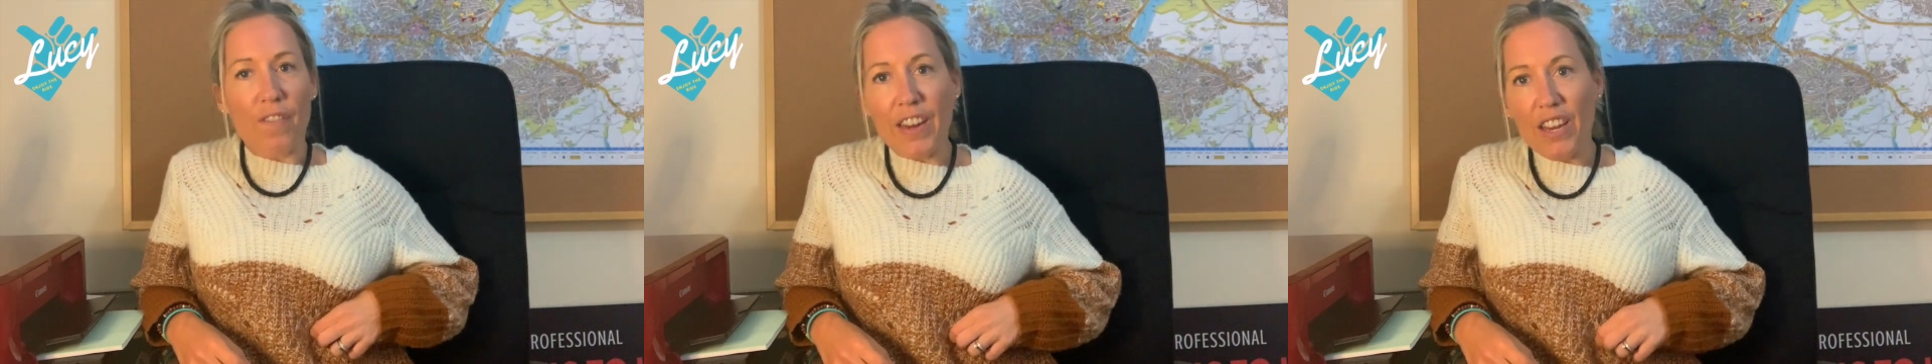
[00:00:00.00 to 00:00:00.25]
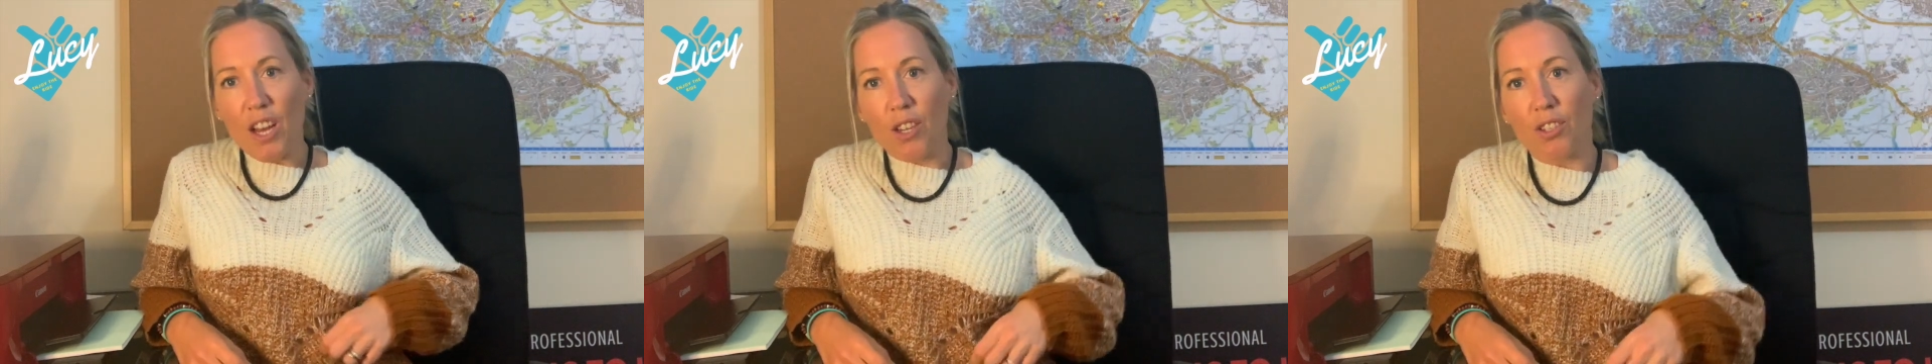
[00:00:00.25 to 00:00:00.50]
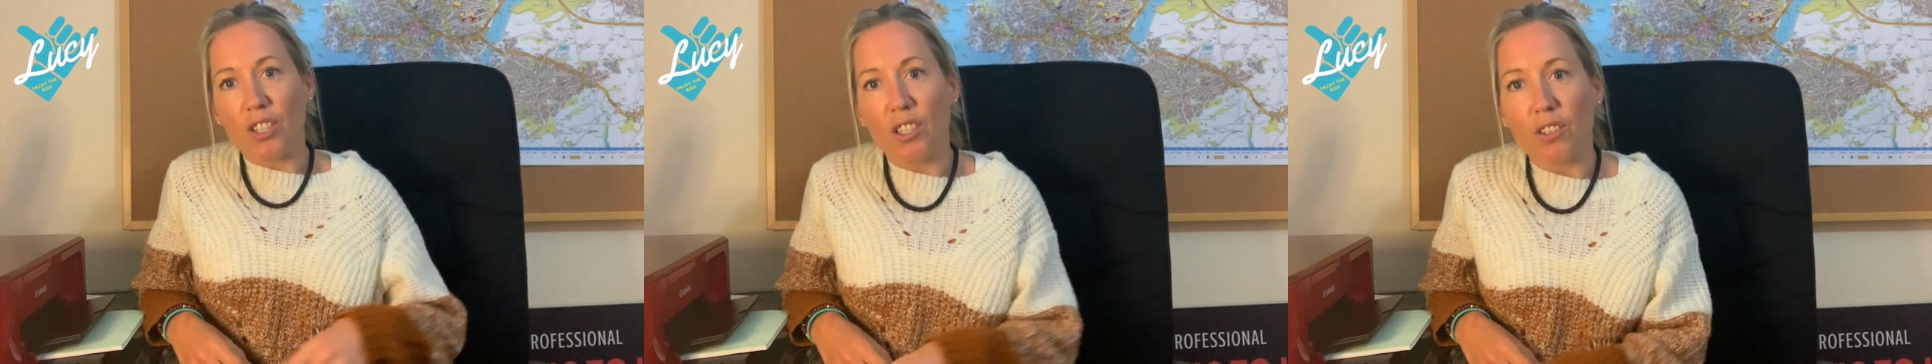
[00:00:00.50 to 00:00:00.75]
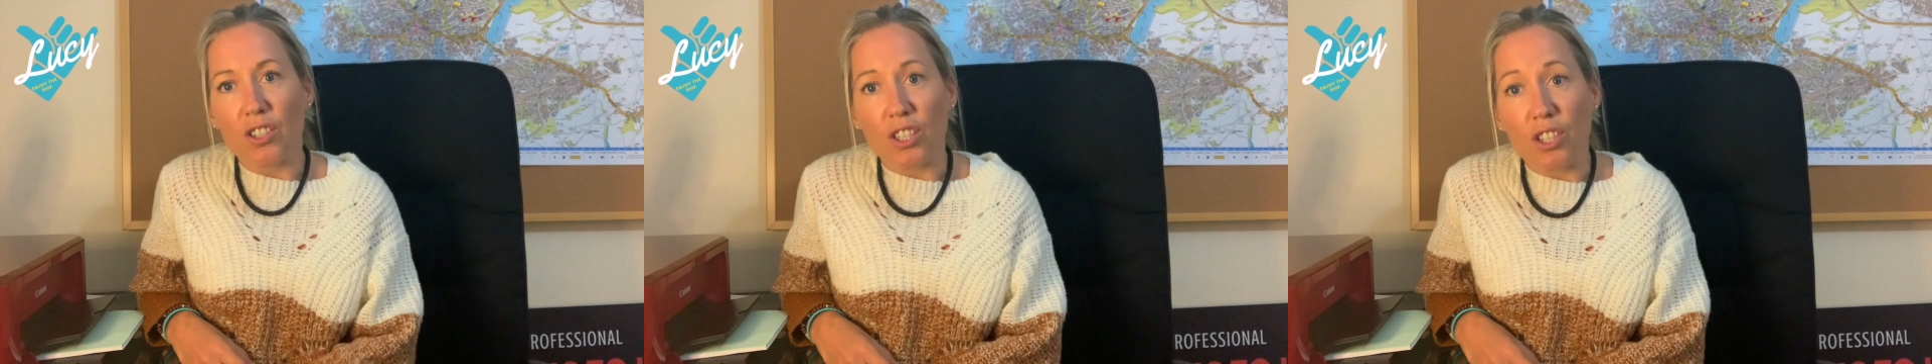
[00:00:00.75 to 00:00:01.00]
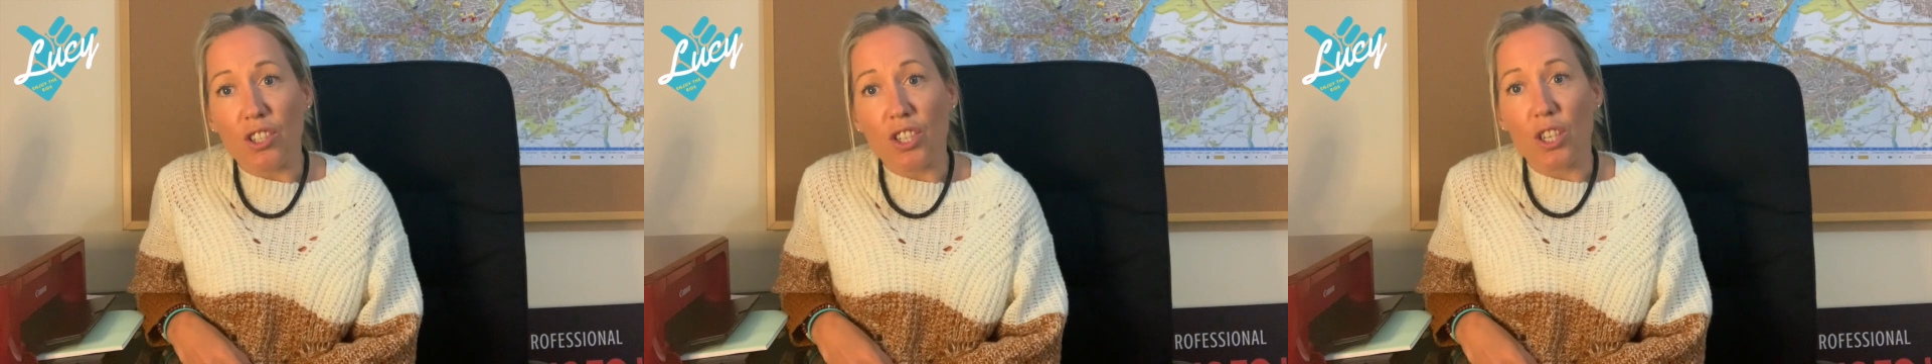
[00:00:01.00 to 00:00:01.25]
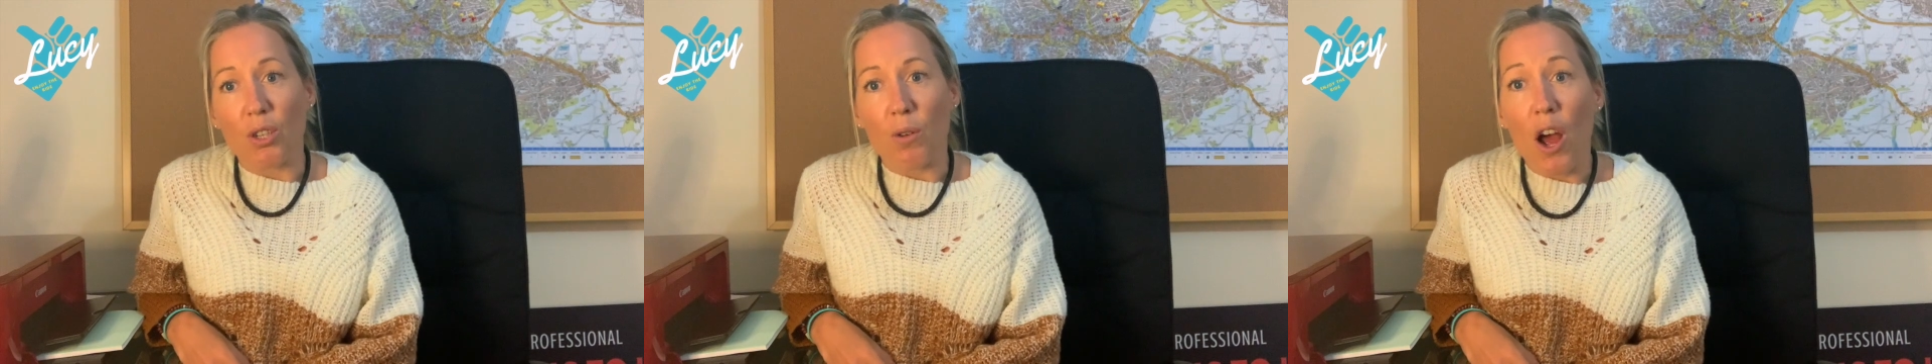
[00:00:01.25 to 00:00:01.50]
video to
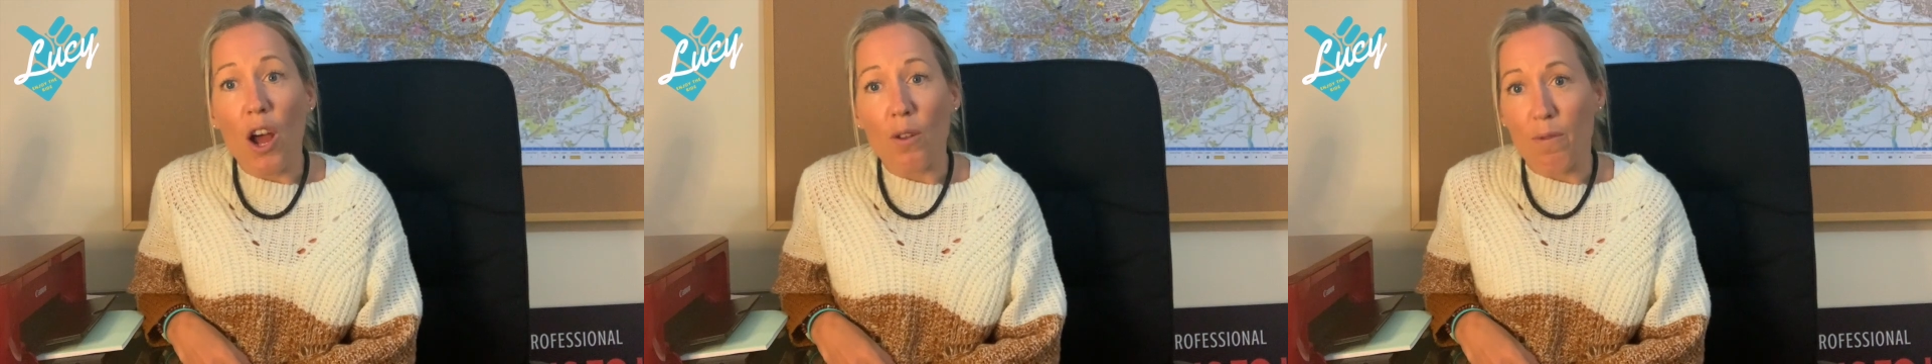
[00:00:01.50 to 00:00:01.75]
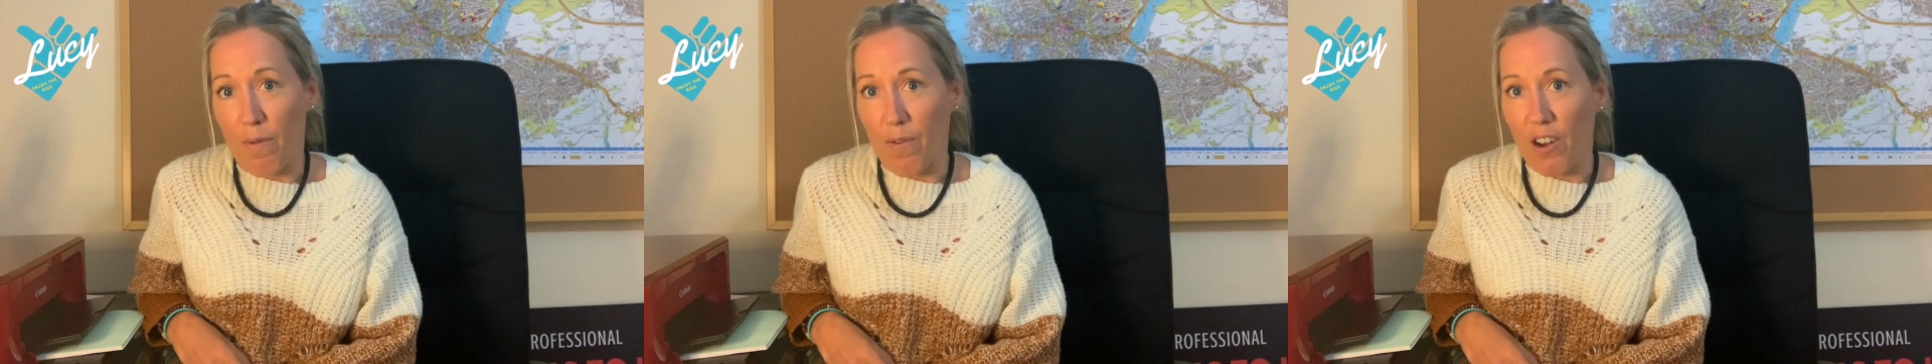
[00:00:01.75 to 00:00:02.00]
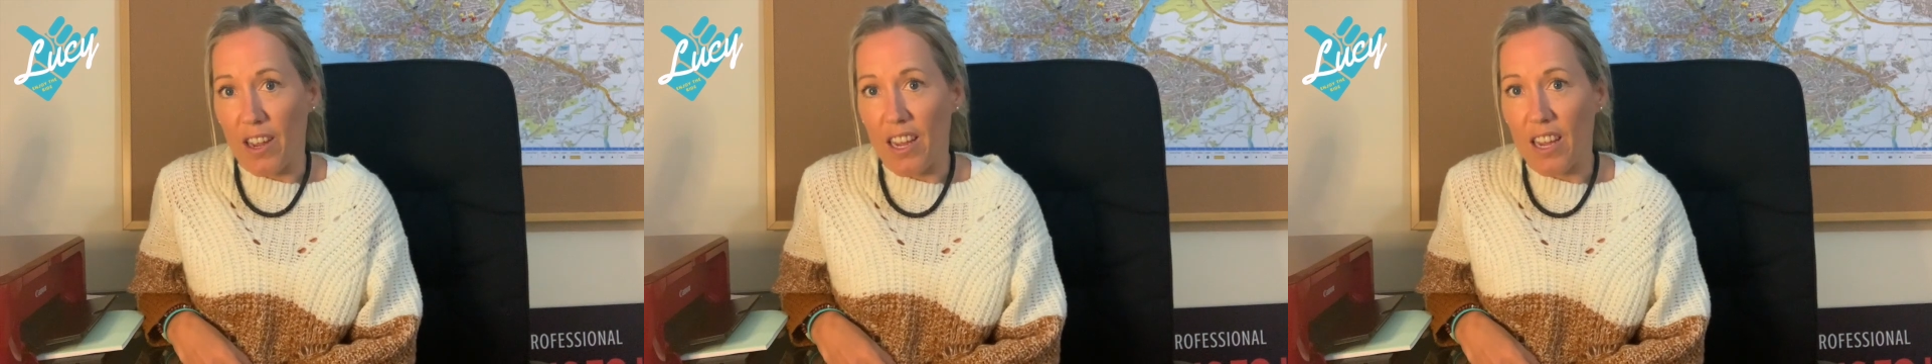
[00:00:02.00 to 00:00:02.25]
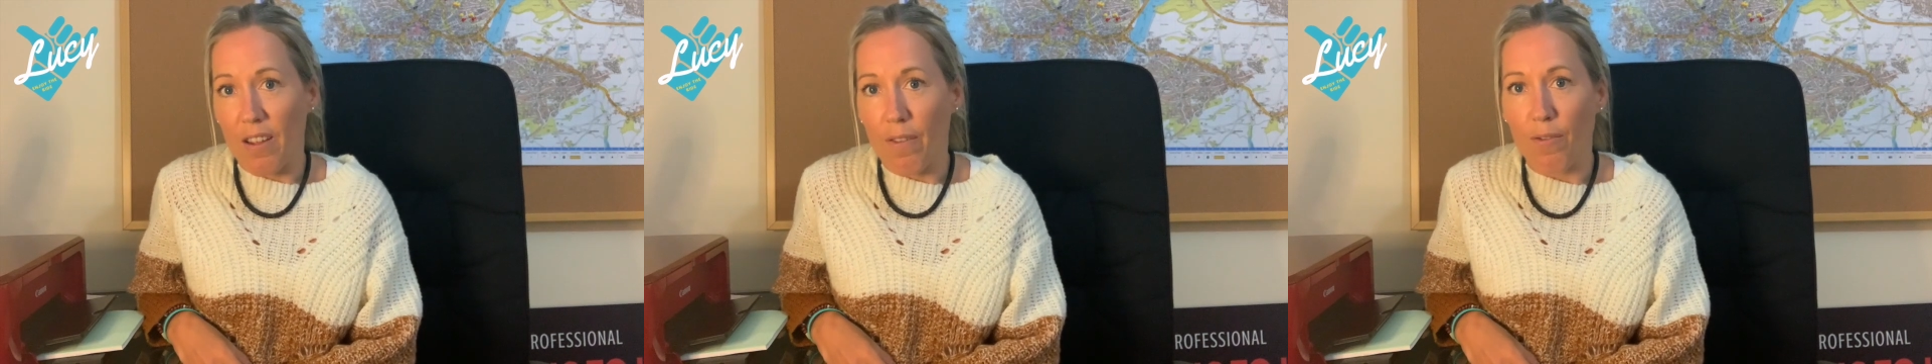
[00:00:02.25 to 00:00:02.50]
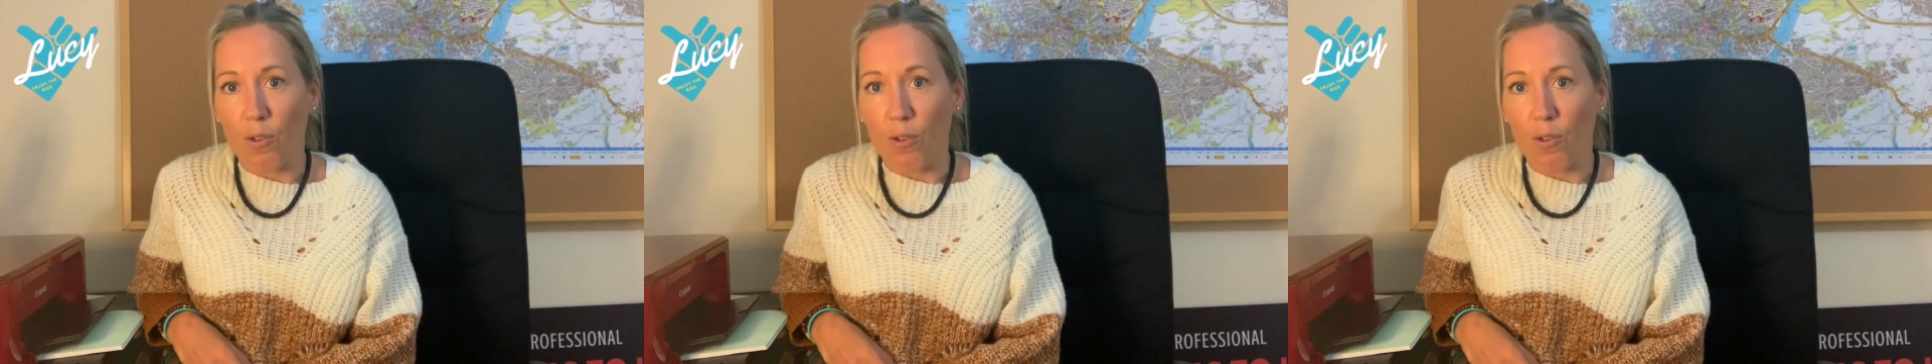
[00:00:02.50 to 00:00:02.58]
do, hopefully,